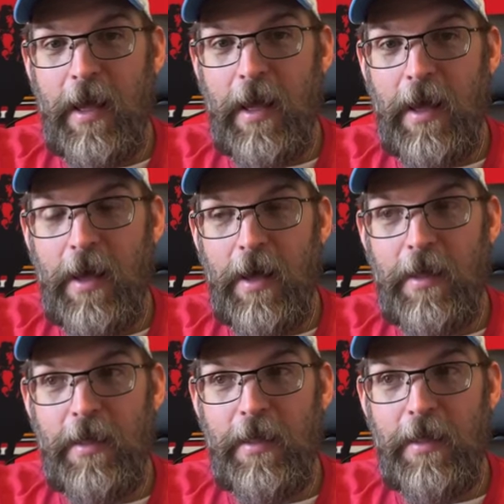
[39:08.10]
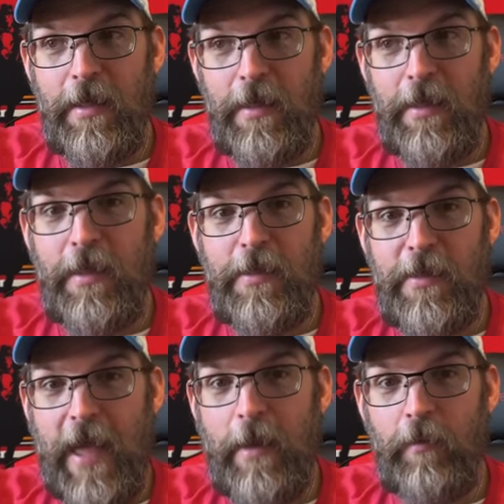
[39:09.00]

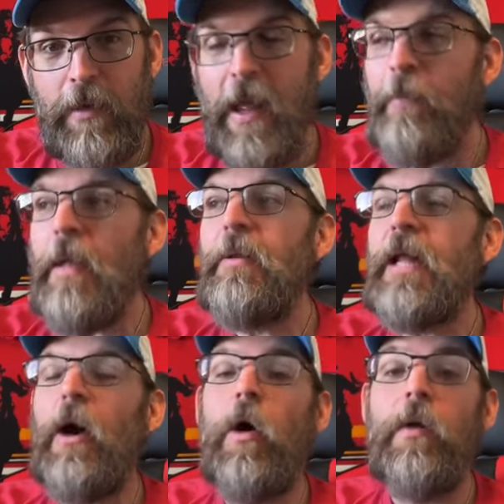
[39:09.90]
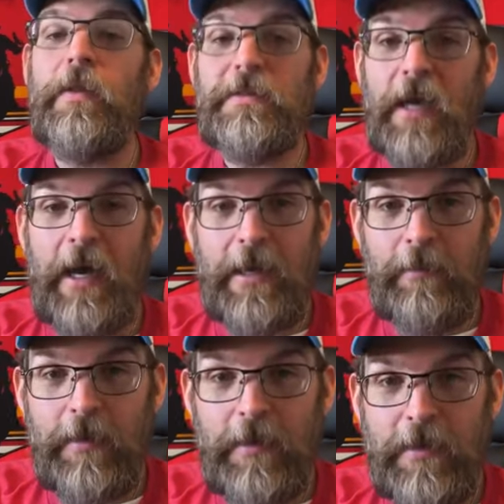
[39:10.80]
That would, maybe not all the
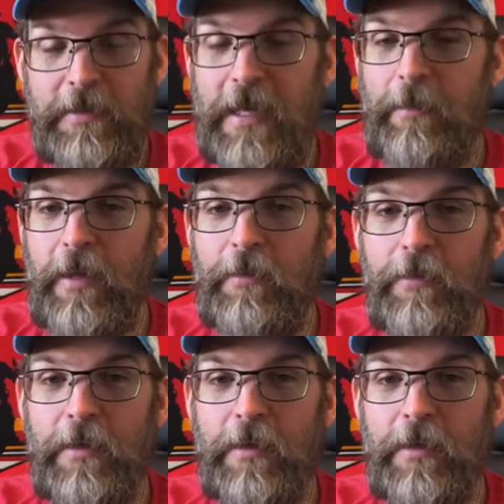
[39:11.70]
time, because the